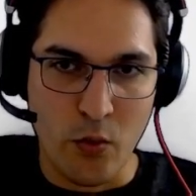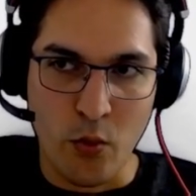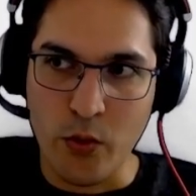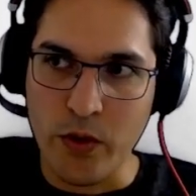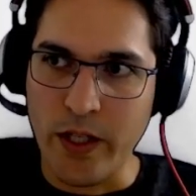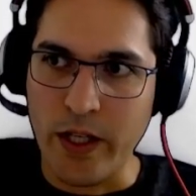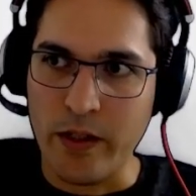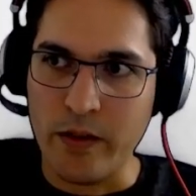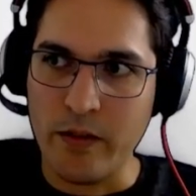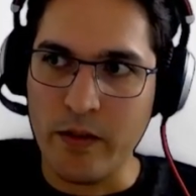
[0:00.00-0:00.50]

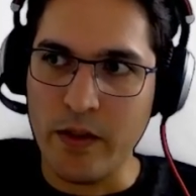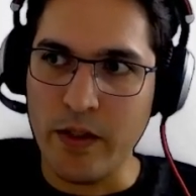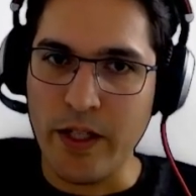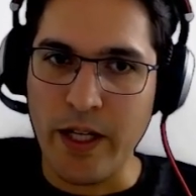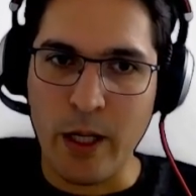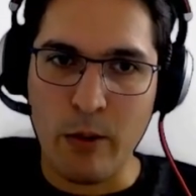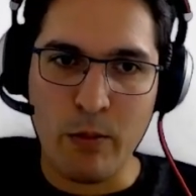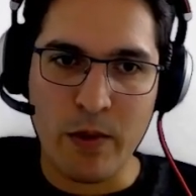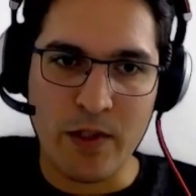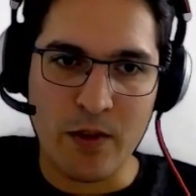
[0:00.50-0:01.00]
that the
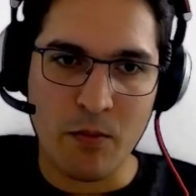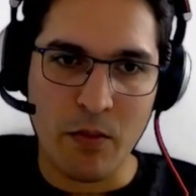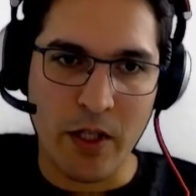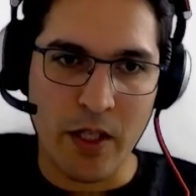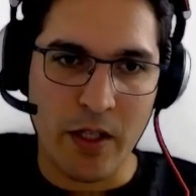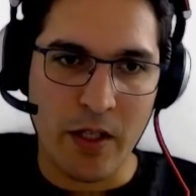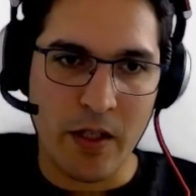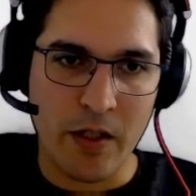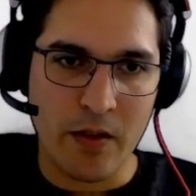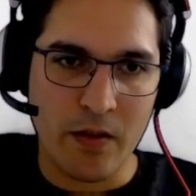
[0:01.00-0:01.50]

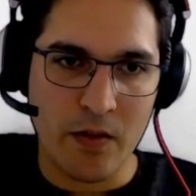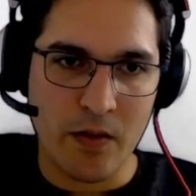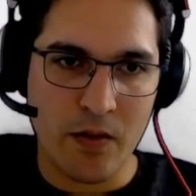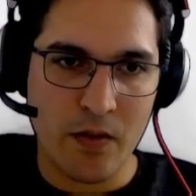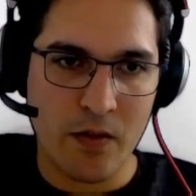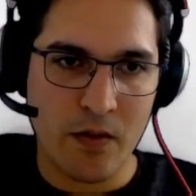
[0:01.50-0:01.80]
namespace.